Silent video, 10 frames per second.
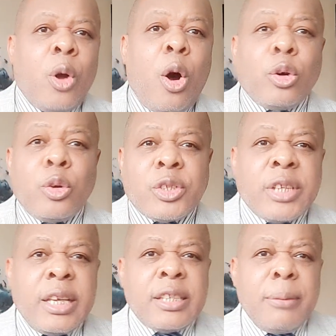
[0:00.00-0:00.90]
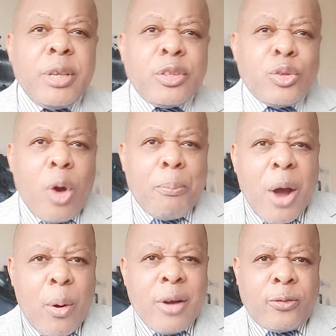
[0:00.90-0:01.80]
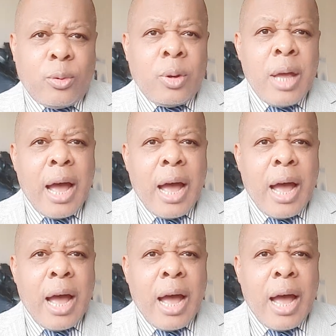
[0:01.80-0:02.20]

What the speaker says: All those things, it means you are powerful.